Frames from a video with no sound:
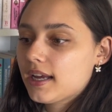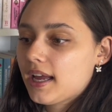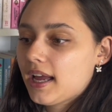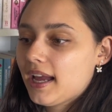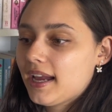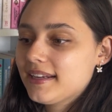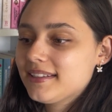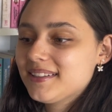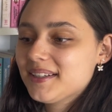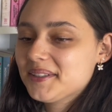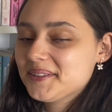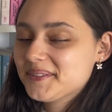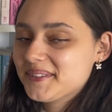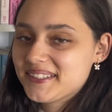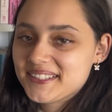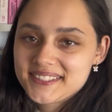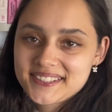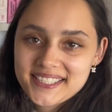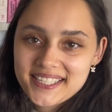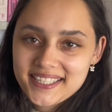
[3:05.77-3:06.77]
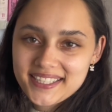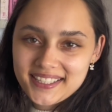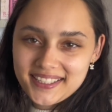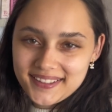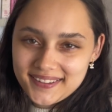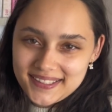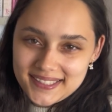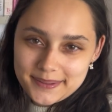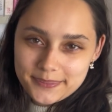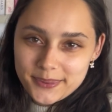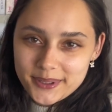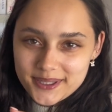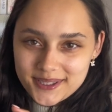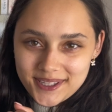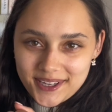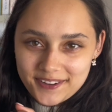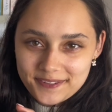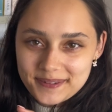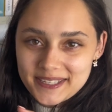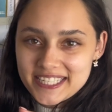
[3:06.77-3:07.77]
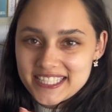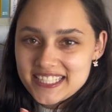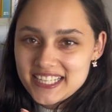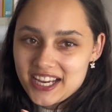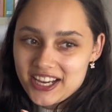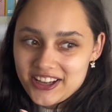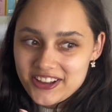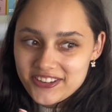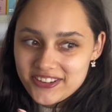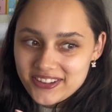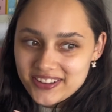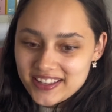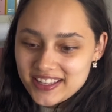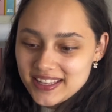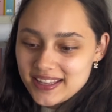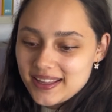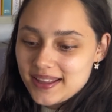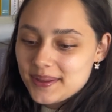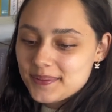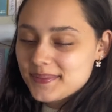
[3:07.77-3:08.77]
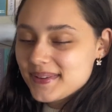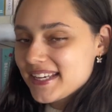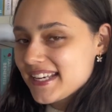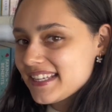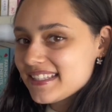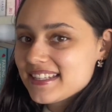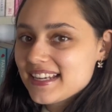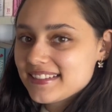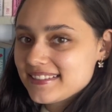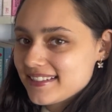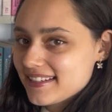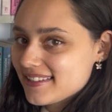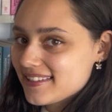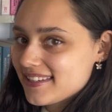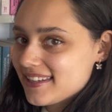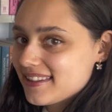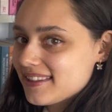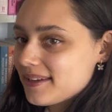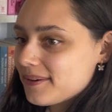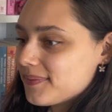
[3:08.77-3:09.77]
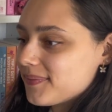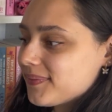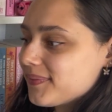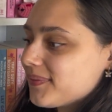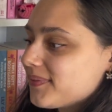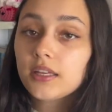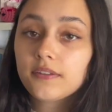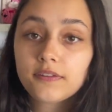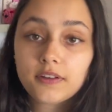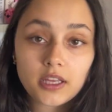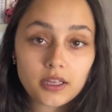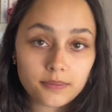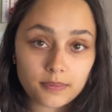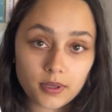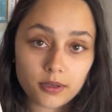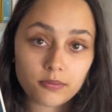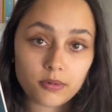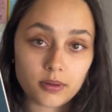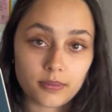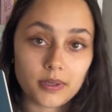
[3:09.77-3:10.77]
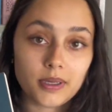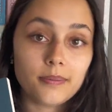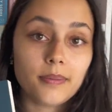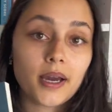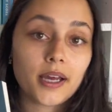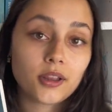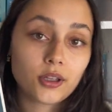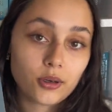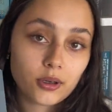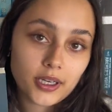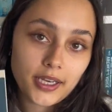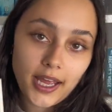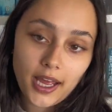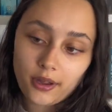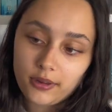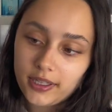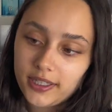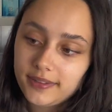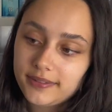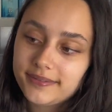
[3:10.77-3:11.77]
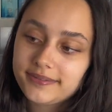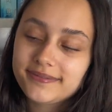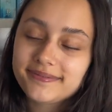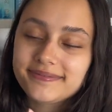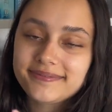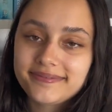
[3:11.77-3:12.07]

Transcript: I don't want to take any of these books off my shelf because I just did them. If You Had Been With Me by Laura Nowlin.